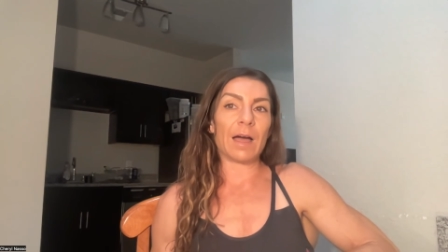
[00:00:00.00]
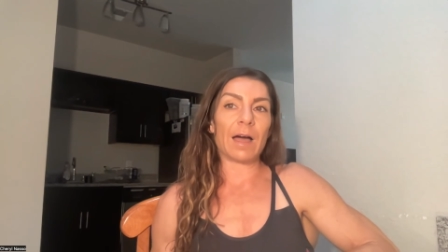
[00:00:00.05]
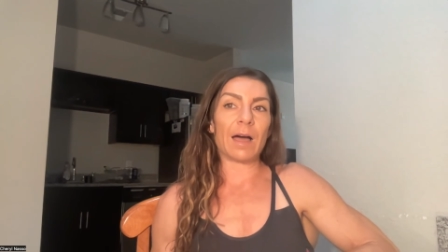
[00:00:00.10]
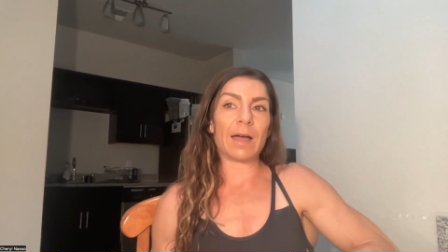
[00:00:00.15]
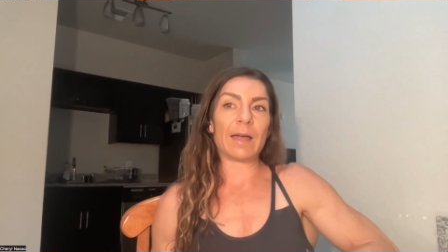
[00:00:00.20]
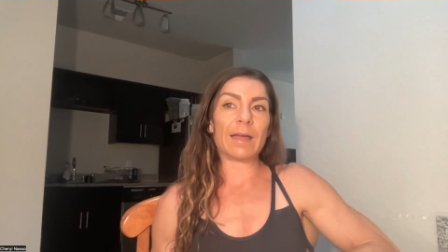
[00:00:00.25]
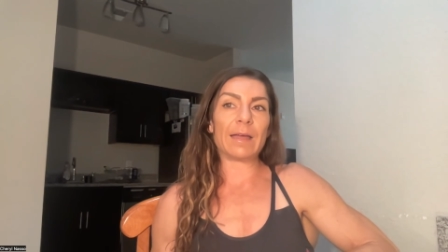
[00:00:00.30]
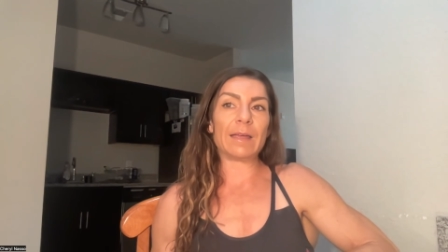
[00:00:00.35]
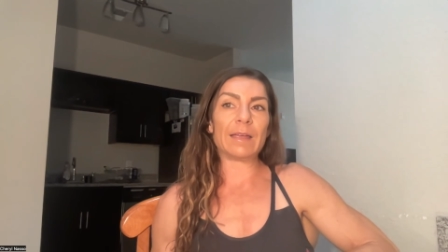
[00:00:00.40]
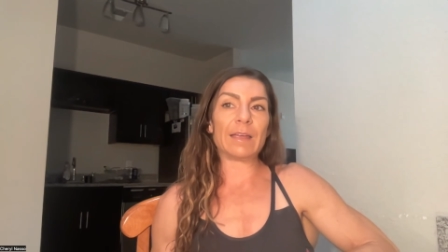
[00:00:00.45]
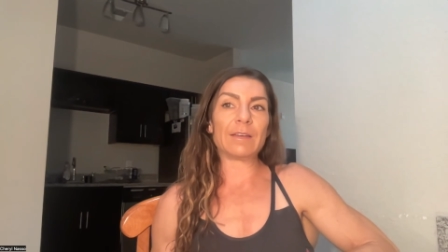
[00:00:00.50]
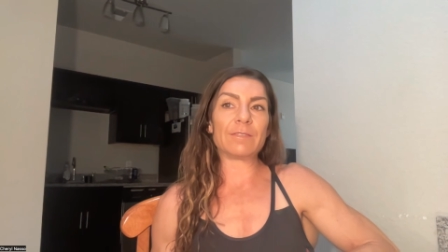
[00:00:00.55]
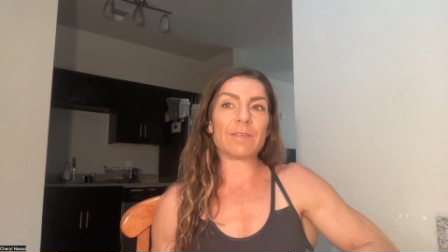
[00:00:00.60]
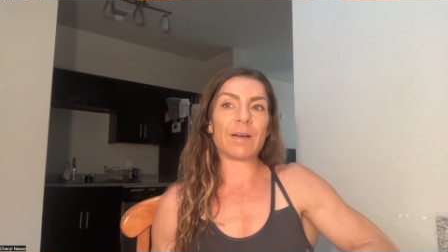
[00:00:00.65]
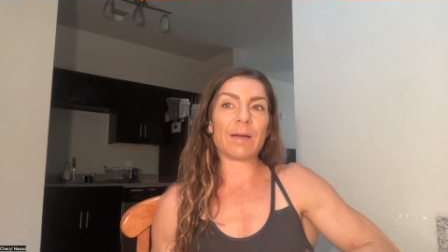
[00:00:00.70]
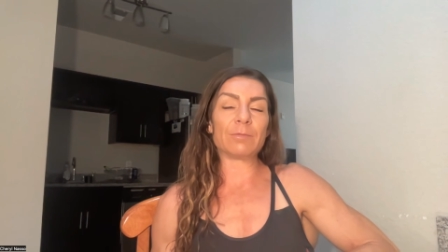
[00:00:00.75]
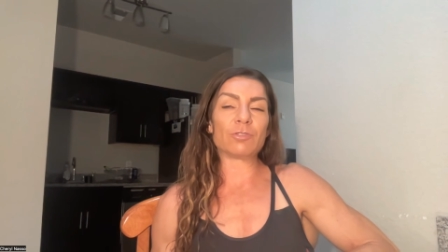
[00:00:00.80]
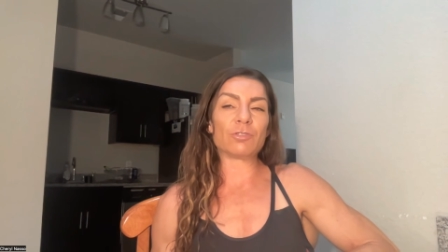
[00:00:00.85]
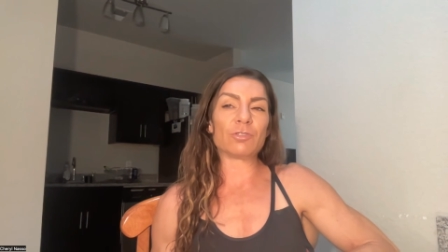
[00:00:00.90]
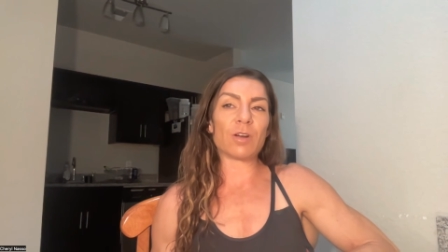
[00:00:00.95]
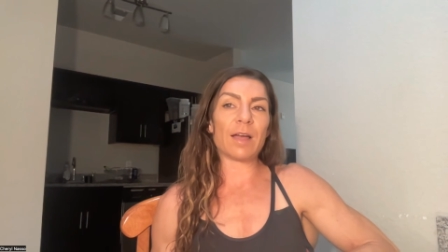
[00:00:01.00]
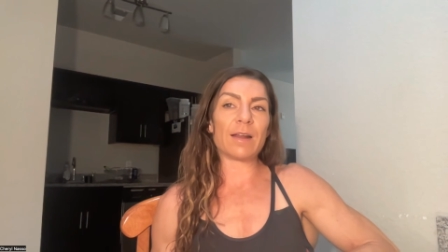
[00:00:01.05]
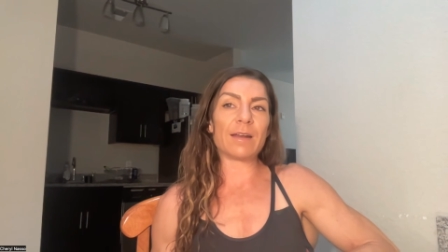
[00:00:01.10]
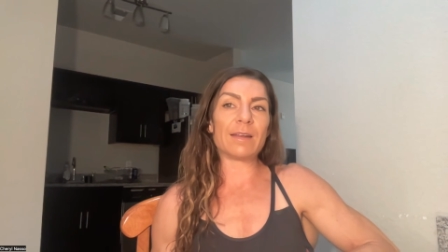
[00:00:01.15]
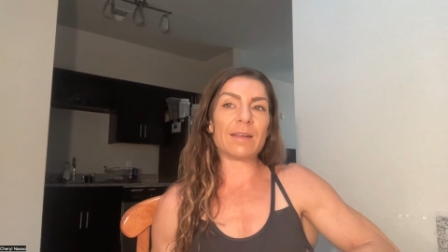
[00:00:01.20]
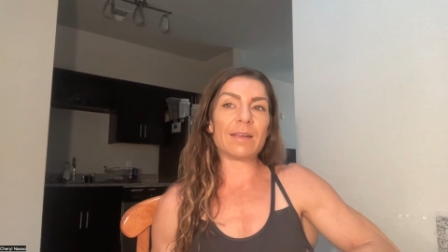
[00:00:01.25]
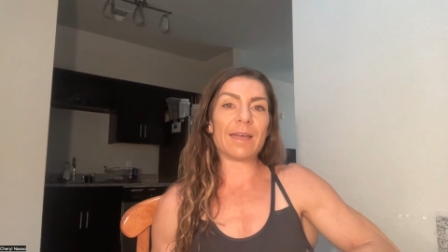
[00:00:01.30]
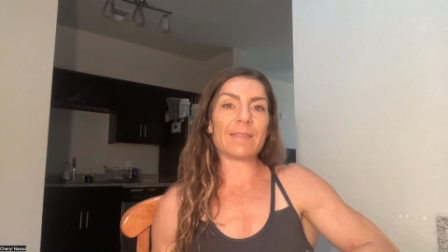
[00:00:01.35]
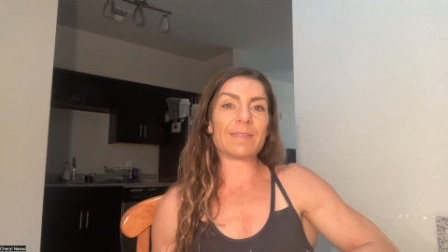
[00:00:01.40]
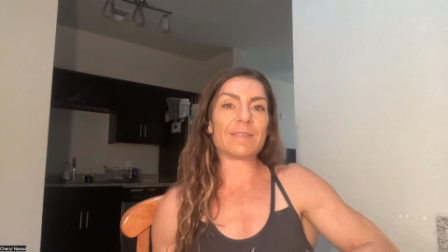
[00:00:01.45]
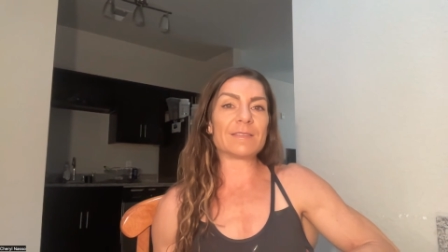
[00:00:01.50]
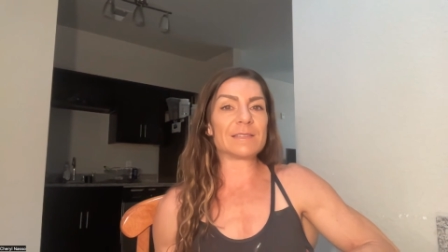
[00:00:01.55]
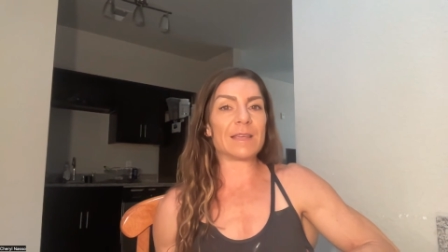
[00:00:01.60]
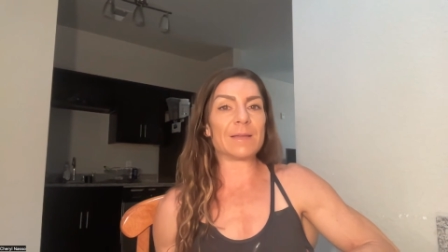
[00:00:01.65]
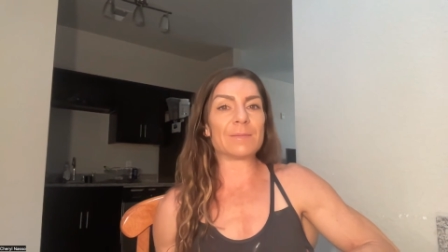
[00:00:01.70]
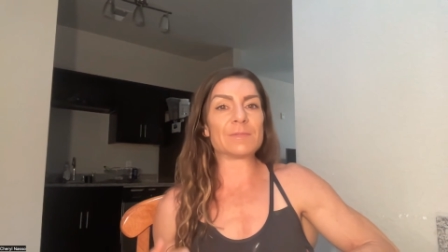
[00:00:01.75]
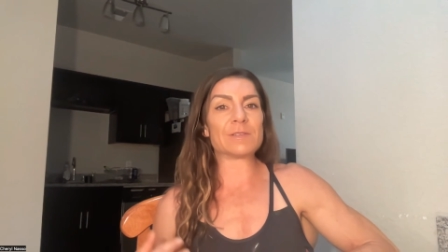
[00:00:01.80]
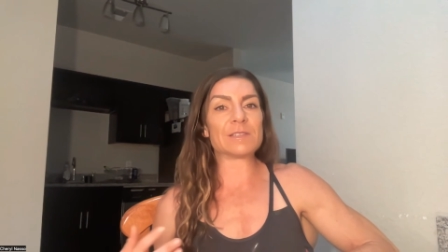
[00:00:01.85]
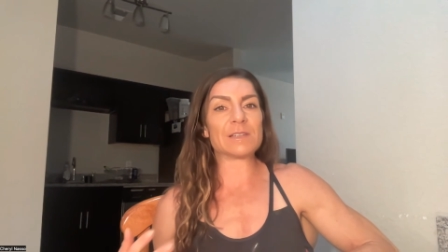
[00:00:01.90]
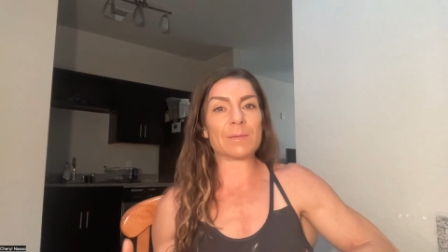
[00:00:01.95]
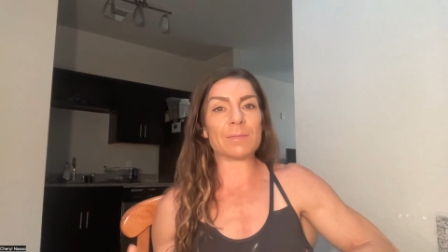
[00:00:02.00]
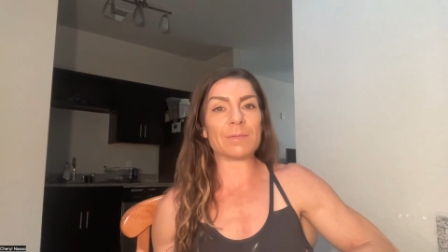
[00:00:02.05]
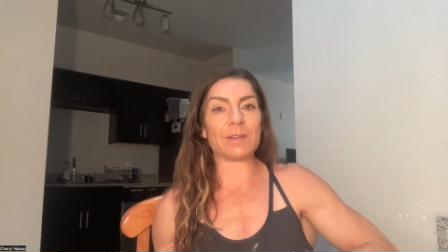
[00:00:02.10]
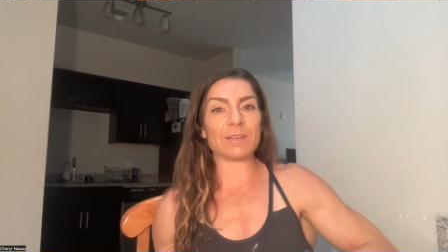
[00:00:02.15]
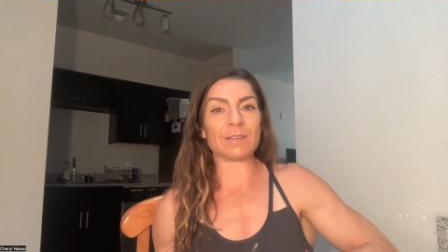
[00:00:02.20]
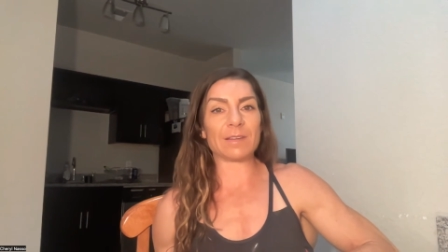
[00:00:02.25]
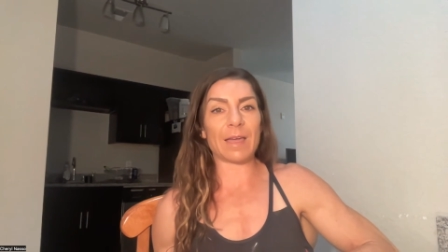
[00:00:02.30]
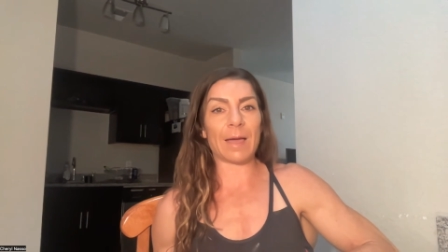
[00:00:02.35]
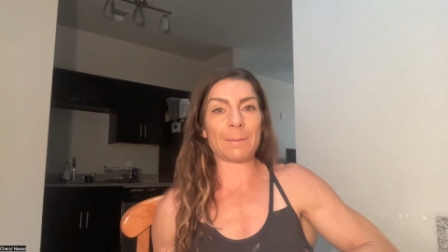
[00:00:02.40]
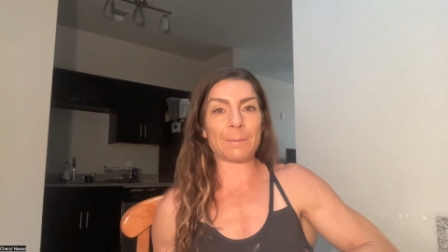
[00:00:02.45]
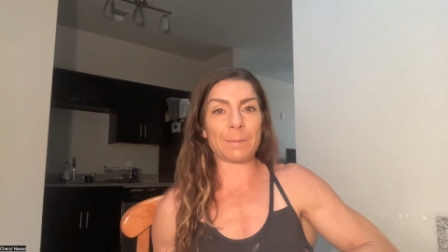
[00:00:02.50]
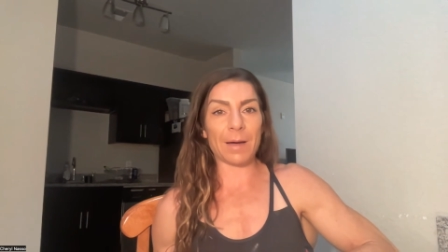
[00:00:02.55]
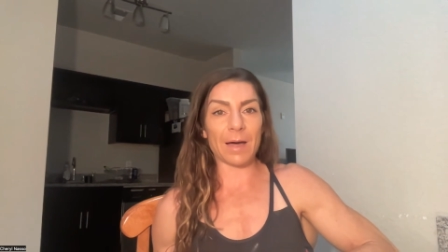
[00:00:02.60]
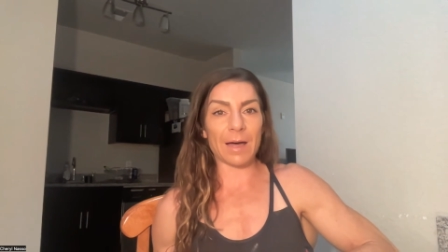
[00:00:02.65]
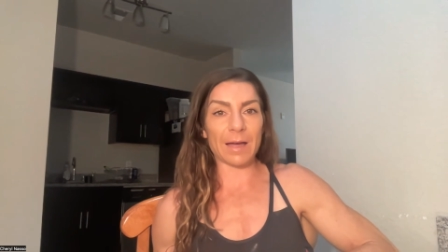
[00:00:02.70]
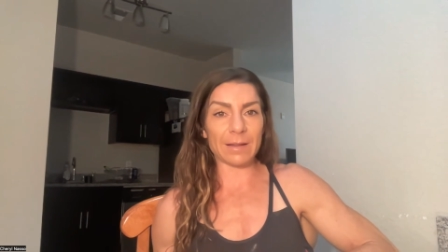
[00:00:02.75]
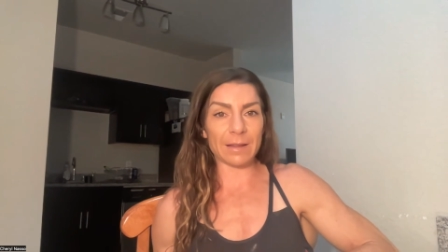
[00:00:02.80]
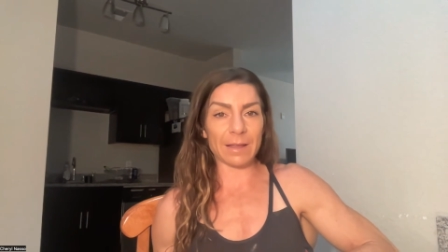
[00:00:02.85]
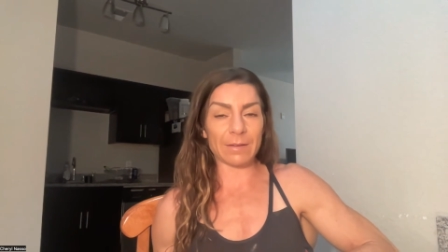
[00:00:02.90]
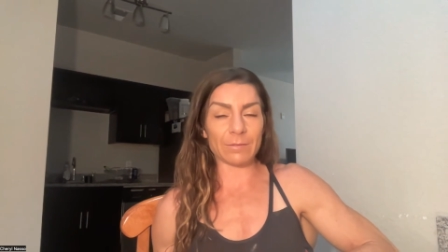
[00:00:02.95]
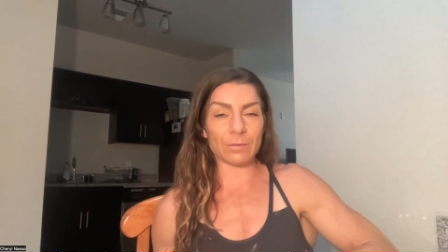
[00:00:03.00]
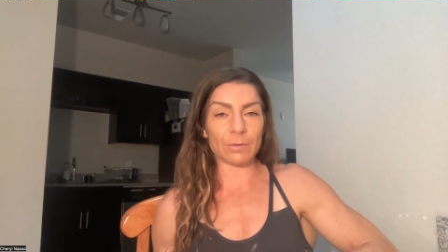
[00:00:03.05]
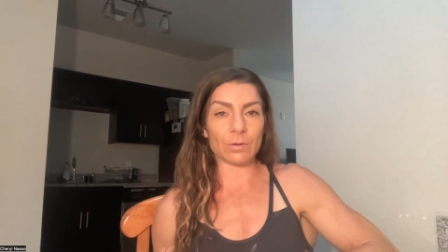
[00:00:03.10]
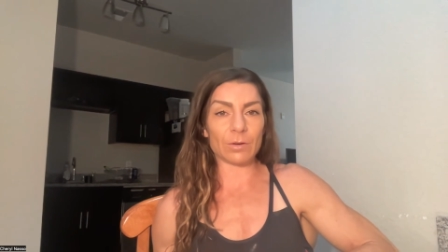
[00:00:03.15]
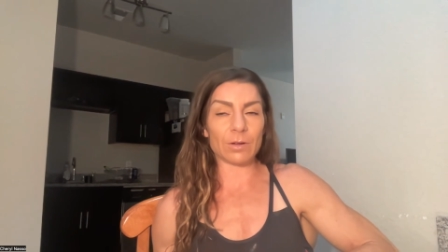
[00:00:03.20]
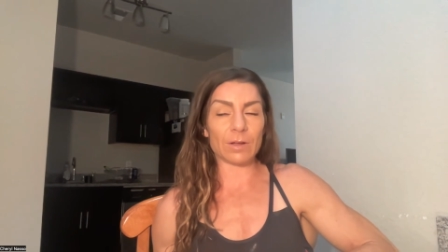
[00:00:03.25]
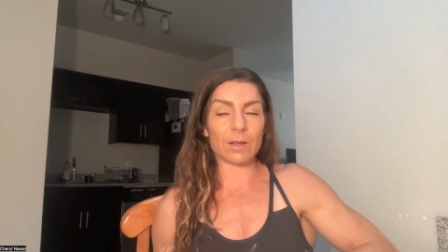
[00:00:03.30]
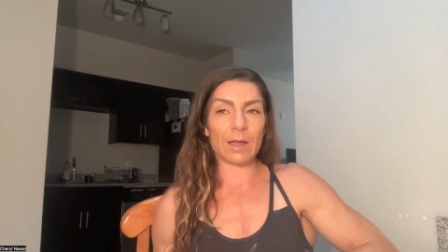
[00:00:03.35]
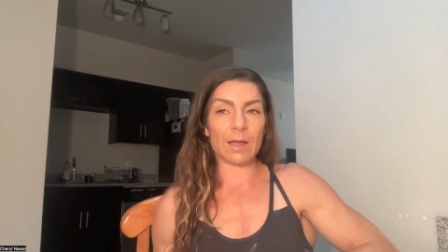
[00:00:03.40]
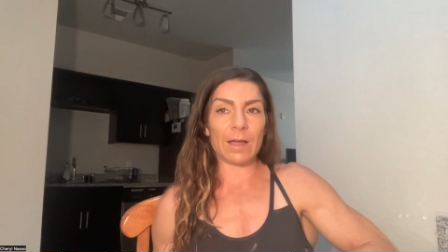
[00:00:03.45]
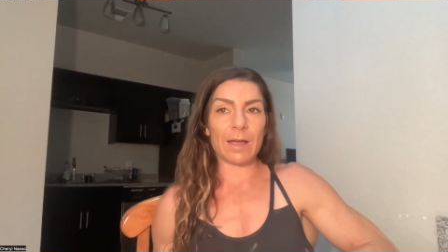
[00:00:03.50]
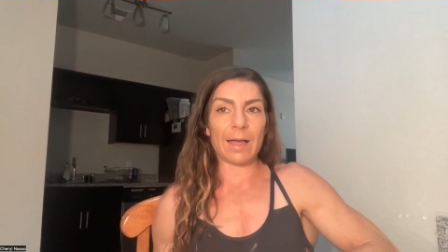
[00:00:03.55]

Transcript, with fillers: I, if I'm trying to get the same stimulus at my level